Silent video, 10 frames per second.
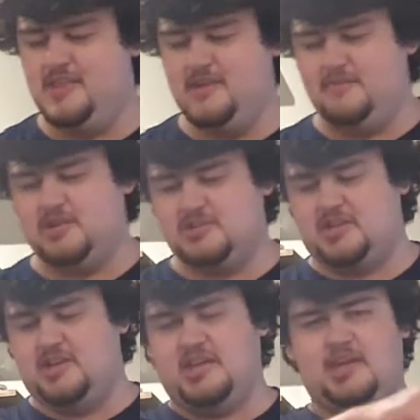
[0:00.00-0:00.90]
then we're just
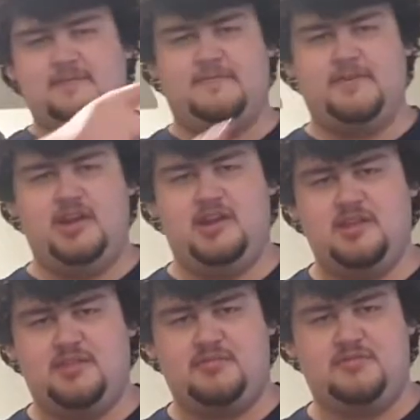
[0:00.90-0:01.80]
gonna keep feeding
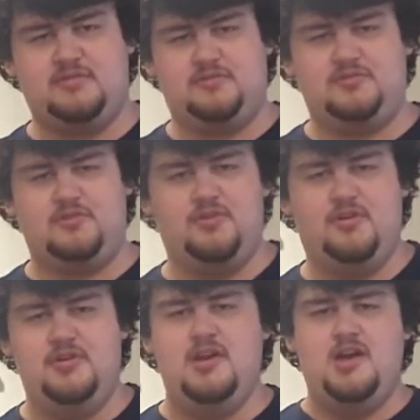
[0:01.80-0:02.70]
it through the
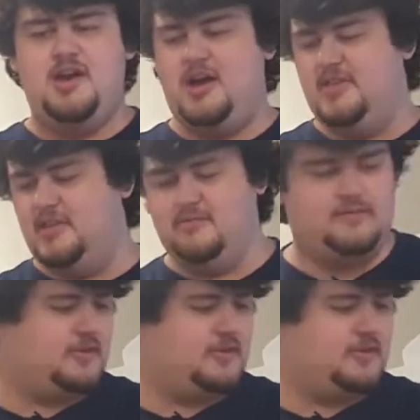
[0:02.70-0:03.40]
straw. And then we've